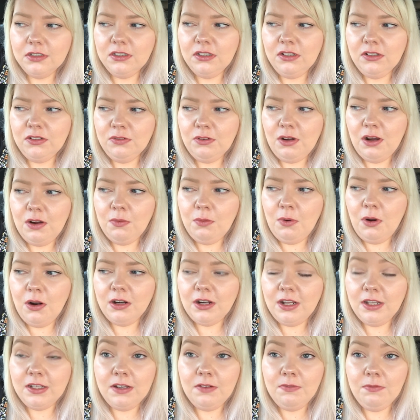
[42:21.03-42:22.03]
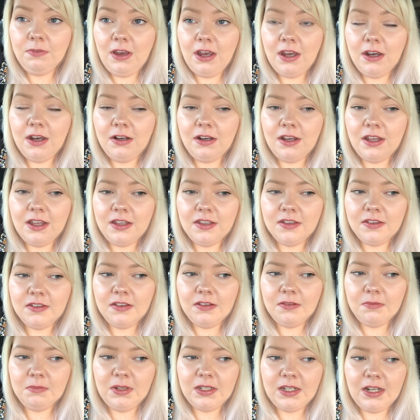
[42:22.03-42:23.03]
Don't know what I want. I didn't write a
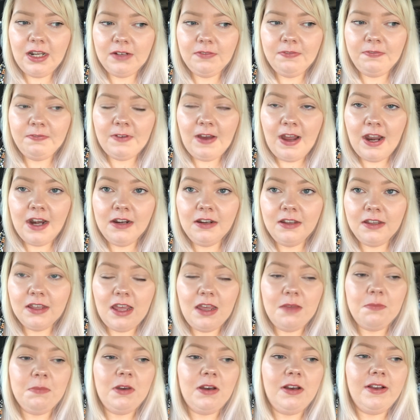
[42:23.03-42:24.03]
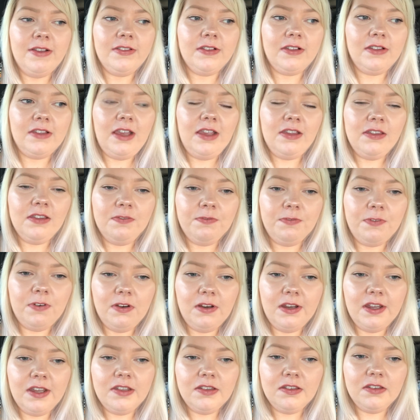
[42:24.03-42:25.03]
list. My dad finally gave me a list, because I asked him for a
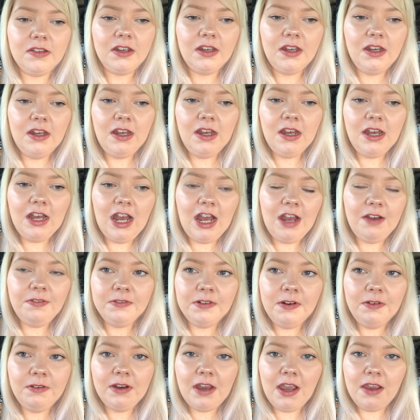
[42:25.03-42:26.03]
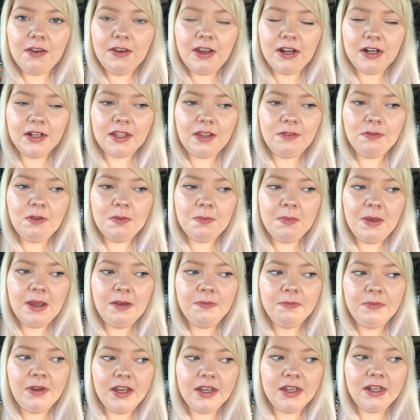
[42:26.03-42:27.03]
list. Half an hour later he went, give it me.
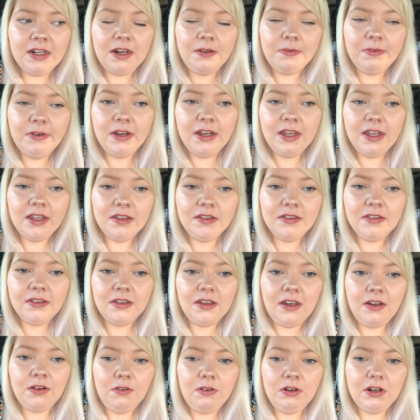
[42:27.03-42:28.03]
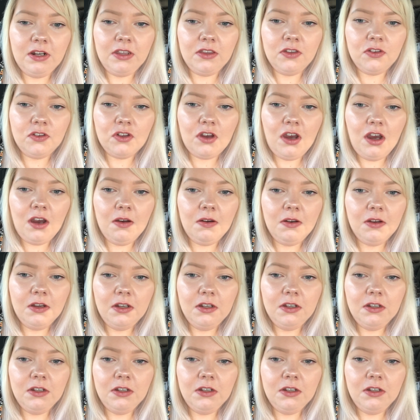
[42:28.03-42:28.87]
I'm like, can I have a list? I'm going in the shop.